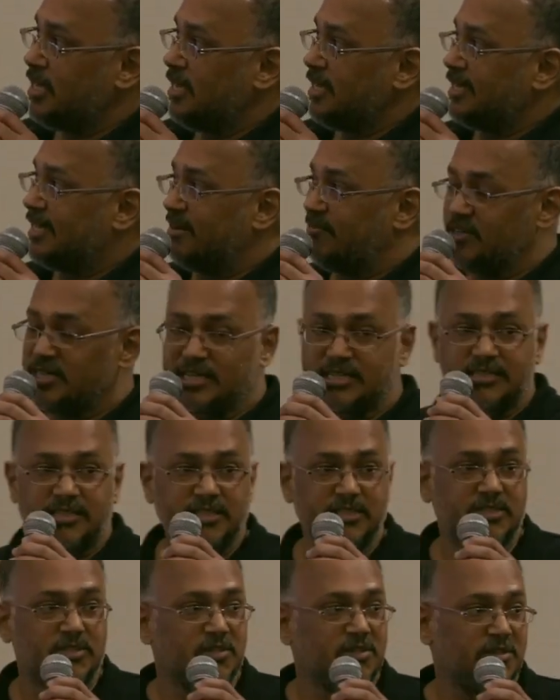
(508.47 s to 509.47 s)
Governance
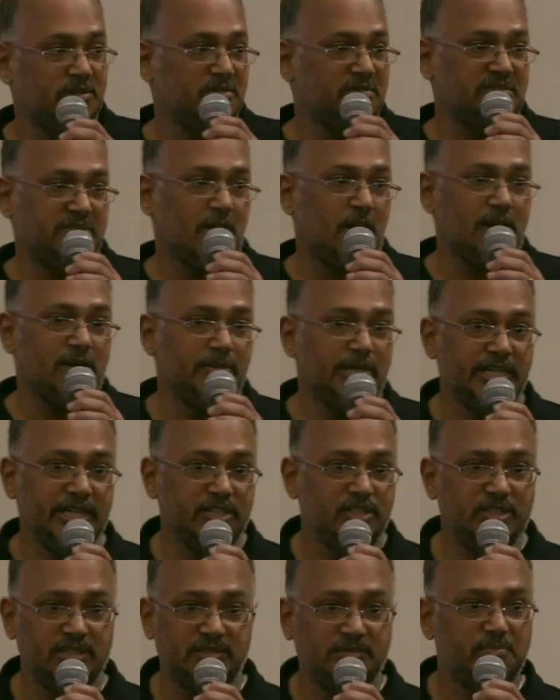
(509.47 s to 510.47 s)
is
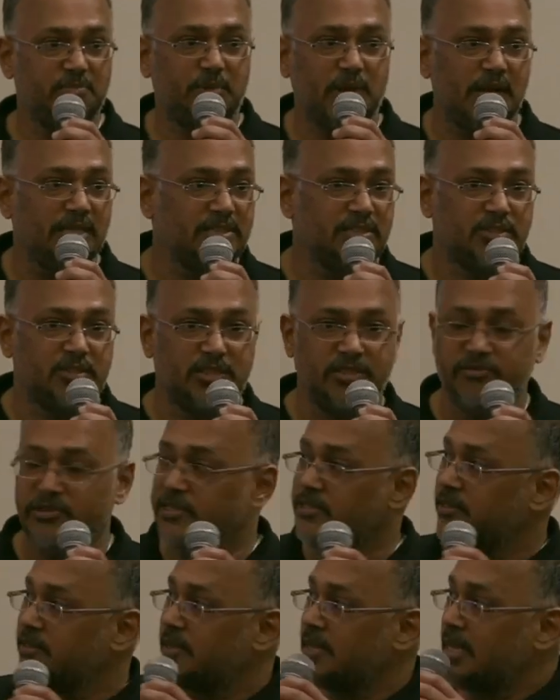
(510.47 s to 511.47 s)
documentation, process-driven.